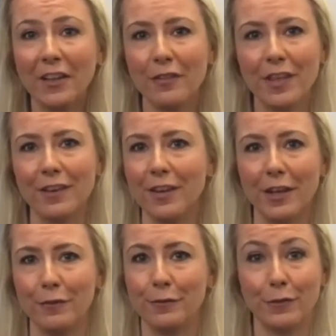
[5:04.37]
than
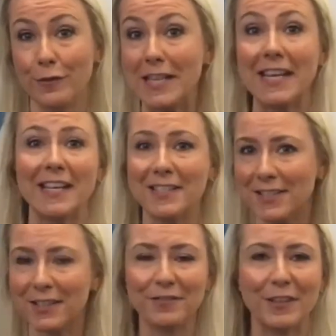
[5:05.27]
of 3
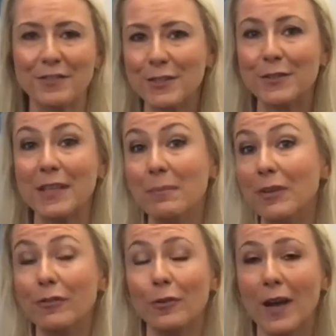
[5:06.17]
years of schooling
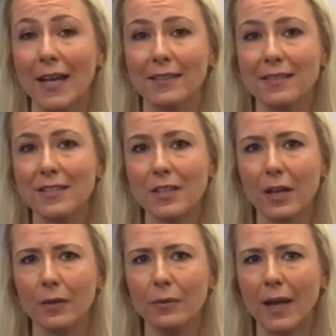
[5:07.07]
beforehand.
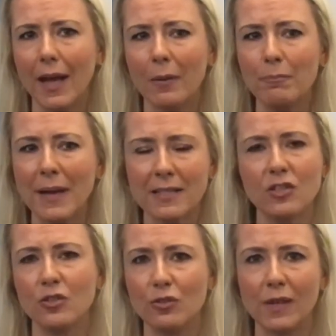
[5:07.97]
So
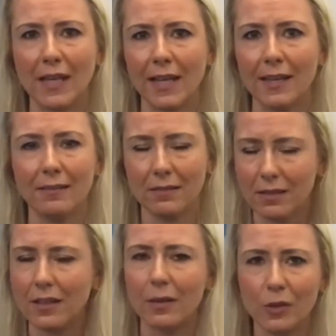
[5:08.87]
pastorally,
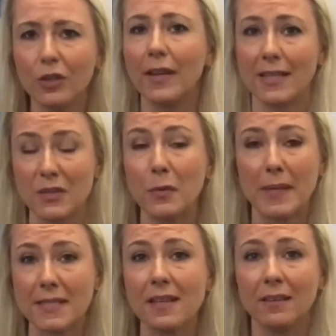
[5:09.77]
you know, couldn't ask for
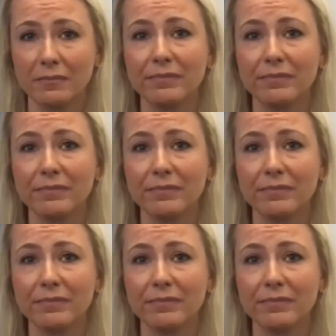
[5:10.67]
better.